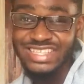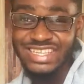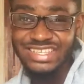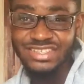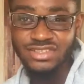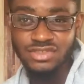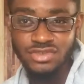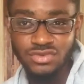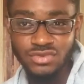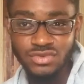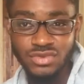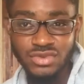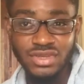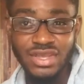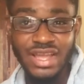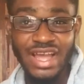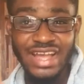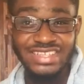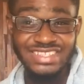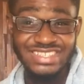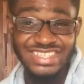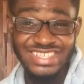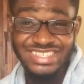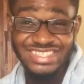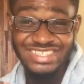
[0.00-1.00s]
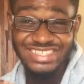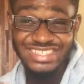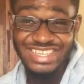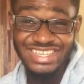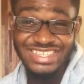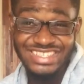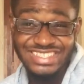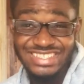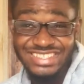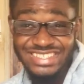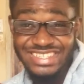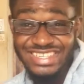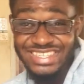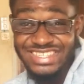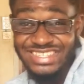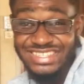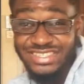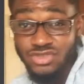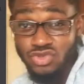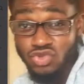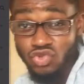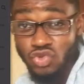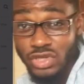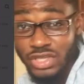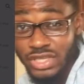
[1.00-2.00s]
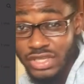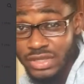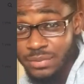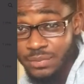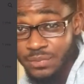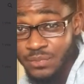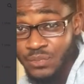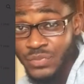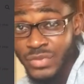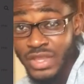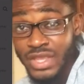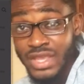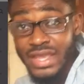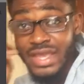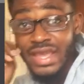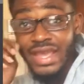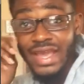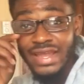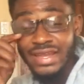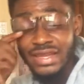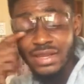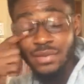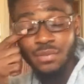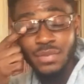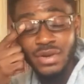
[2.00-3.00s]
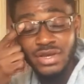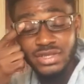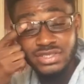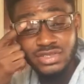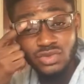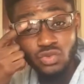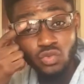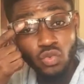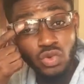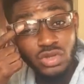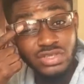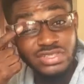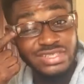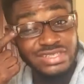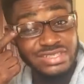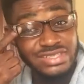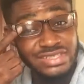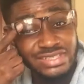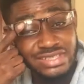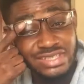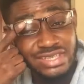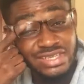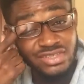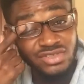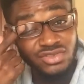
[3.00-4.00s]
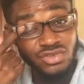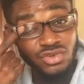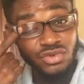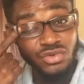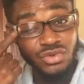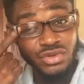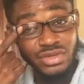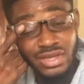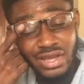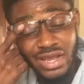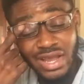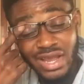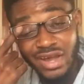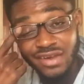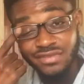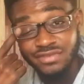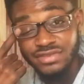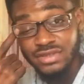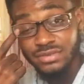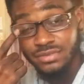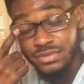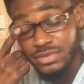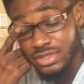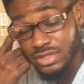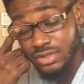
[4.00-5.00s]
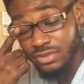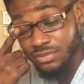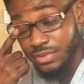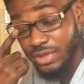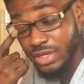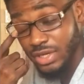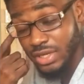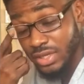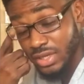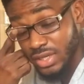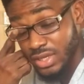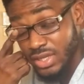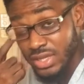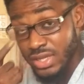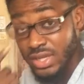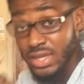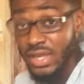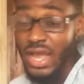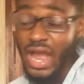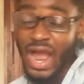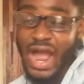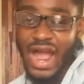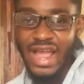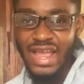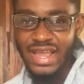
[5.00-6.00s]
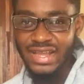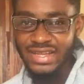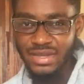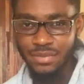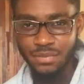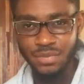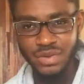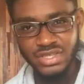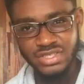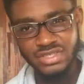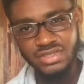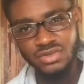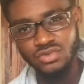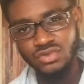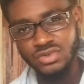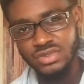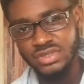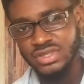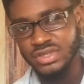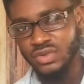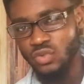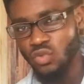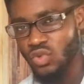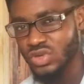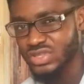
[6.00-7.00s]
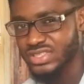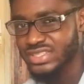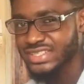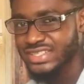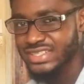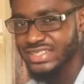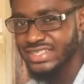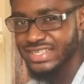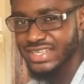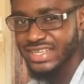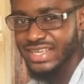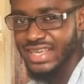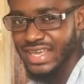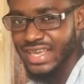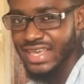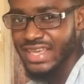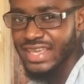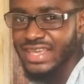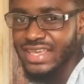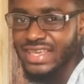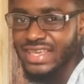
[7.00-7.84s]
sent it to him, and the person wasn't here. Sorry, I have something on my. The person wasn't here.